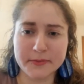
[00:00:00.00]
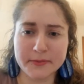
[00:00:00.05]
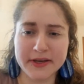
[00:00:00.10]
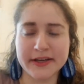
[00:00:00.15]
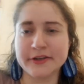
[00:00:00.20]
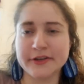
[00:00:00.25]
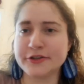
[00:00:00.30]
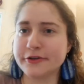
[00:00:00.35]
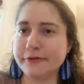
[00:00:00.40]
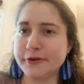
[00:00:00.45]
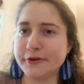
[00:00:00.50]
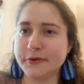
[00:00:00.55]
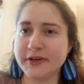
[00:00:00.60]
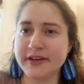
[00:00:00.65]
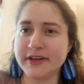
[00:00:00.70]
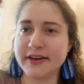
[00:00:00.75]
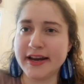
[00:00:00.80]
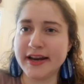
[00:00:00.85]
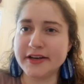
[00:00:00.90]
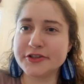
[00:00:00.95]
being interviewed
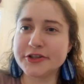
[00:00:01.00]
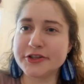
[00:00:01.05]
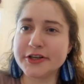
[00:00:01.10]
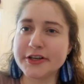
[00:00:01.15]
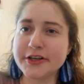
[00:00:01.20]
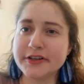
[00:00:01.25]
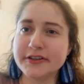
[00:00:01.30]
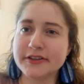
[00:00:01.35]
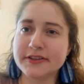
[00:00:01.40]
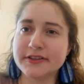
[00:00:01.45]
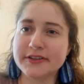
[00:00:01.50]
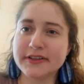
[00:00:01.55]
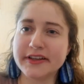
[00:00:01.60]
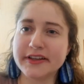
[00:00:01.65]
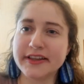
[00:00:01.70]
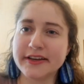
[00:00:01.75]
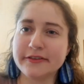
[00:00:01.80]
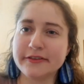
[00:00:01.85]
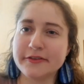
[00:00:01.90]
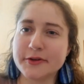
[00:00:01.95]
in nature, I
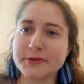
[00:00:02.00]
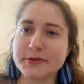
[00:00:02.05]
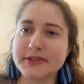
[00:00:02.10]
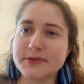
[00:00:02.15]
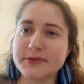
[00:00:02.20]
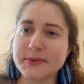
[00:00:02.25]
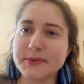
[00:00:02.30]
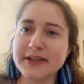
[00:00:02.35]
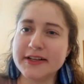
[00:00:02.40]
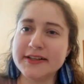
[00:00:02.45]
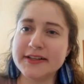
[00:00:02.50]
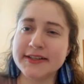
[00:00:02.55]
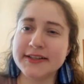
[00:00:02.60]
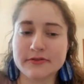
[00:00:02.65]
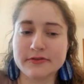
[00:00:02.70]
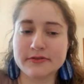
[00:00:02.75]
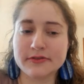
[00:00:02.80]
think of those as well.